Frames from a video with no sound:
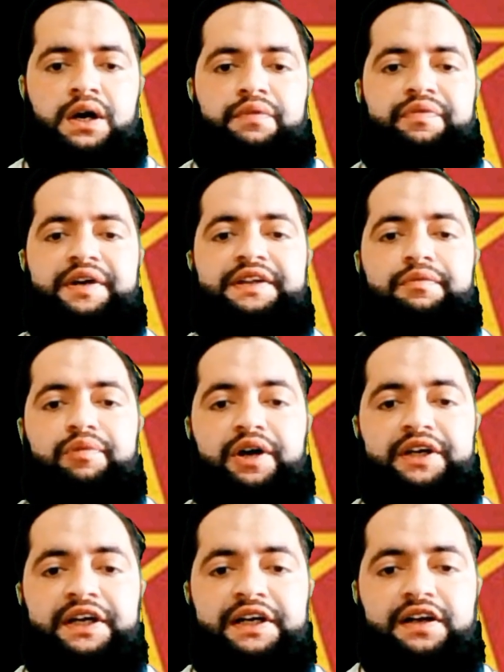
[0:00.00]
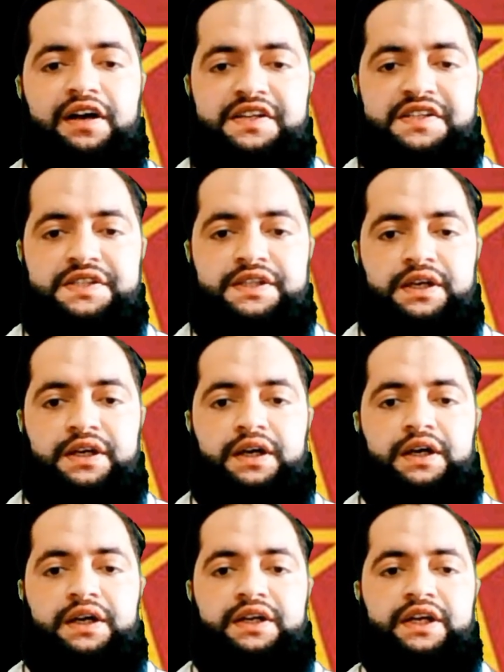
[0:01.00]
where the working class
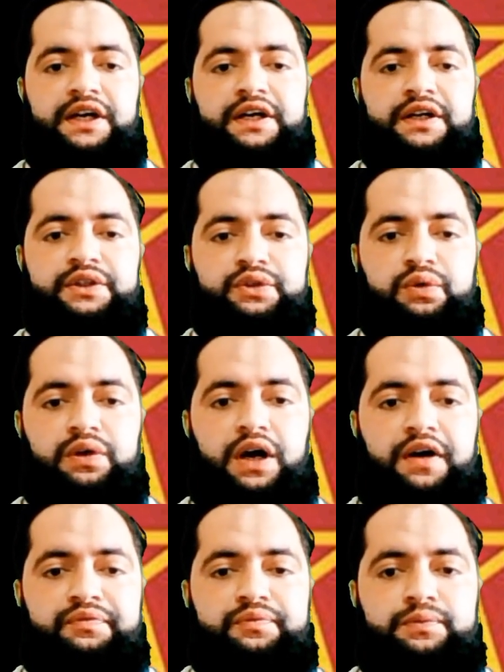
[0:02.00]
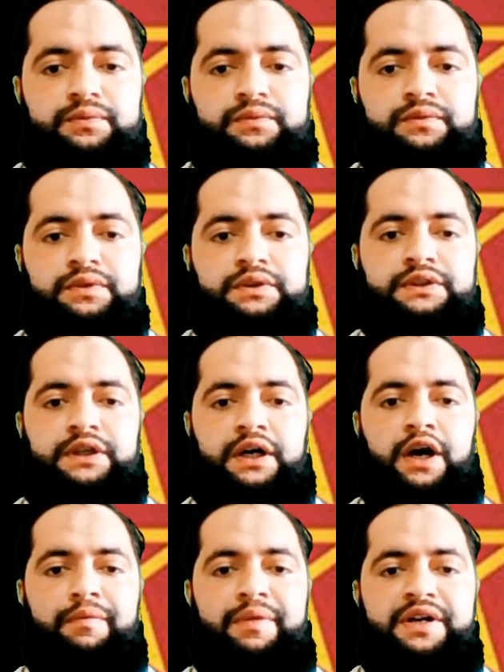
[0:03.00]
take control of the
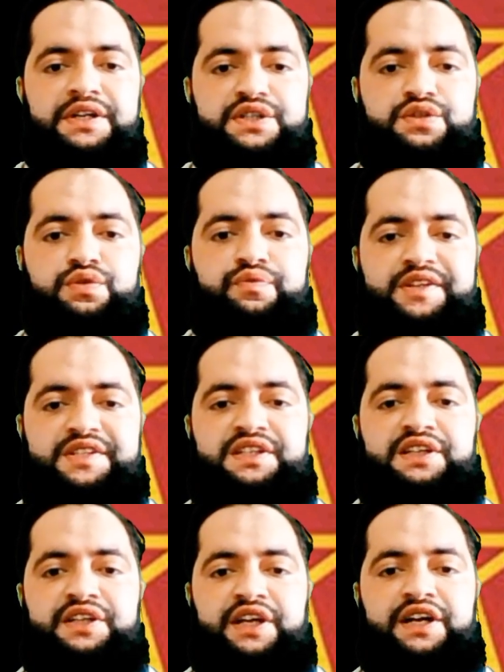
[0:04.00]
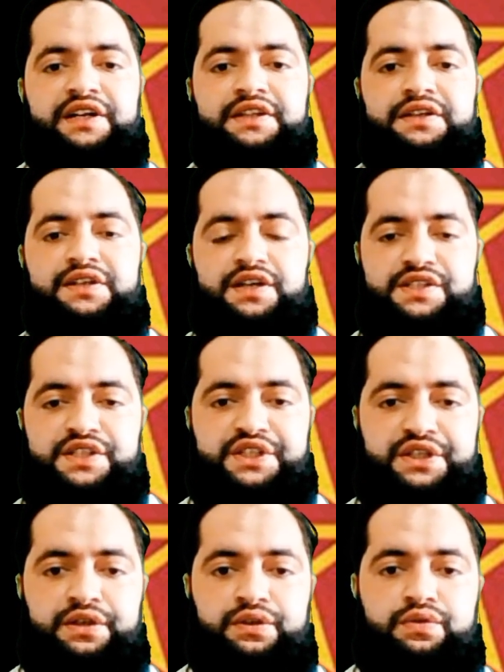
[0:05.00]
government to facilitate the
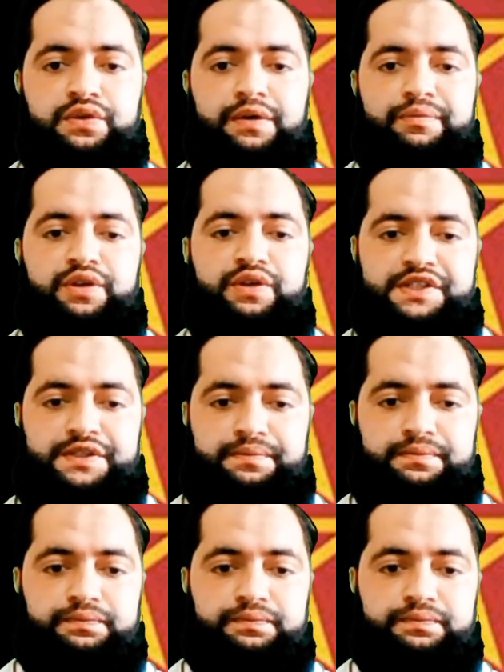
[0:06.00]
transition to communism.